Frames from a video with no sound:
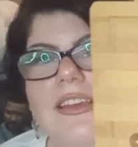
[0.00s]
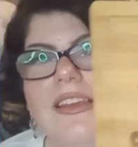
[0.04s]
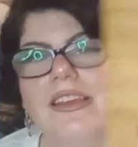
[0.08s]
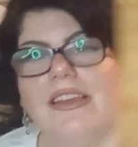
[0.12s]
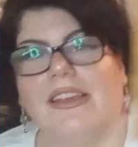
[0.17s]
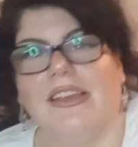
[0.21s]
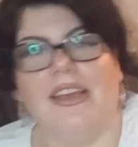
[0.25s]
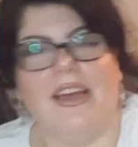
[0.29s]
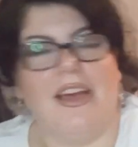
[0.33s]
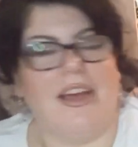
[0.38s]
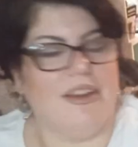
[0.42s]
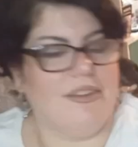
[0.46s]

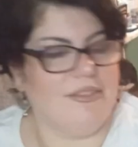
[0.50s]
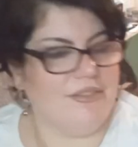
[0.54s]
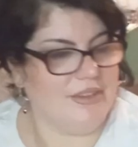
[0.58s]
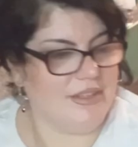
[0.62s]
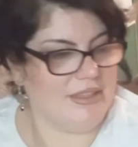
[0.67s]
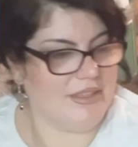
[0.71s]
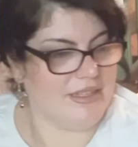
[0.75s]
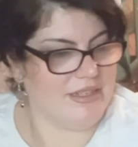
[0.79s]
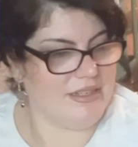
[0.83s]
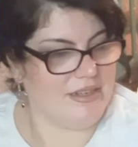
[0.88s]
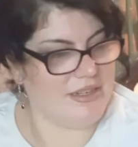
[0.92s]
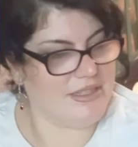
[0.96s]
Yeah,
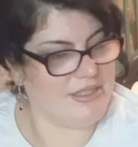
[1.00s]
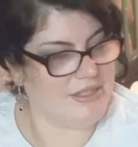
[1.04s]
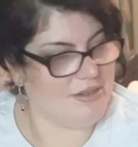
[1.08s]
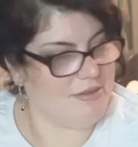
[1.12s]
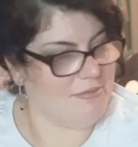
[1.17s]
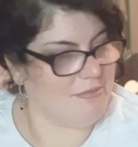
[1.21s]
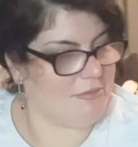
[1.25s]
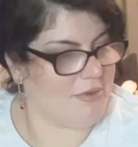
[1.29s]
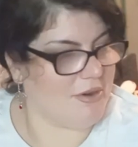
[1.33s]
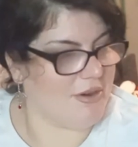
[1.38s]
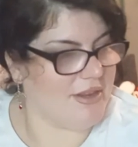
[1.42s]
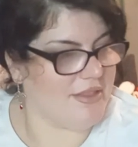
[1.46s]
I
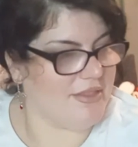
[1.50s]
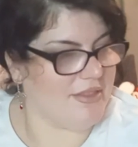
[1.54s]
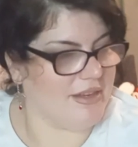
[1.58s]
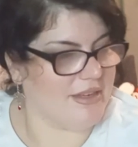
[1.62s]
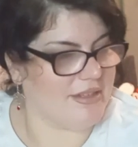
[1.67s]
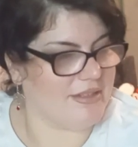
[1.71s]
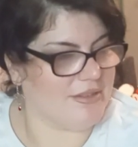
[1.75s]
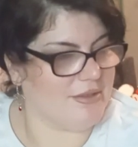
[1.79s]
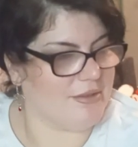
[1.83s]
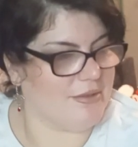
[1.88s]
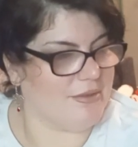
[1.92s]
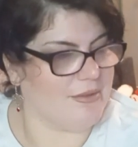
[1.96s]
don't mind that
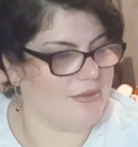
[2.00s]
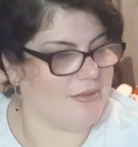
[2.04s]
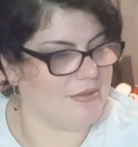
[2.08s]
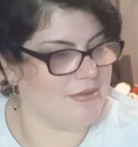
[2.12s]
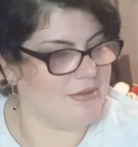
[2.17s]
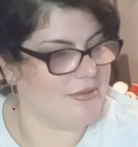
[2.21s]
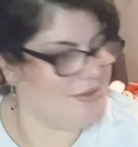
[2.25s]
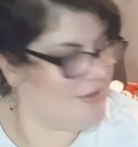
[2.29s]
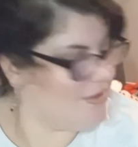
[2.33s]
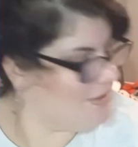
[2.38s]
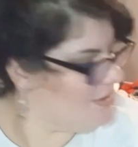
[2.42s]
at all.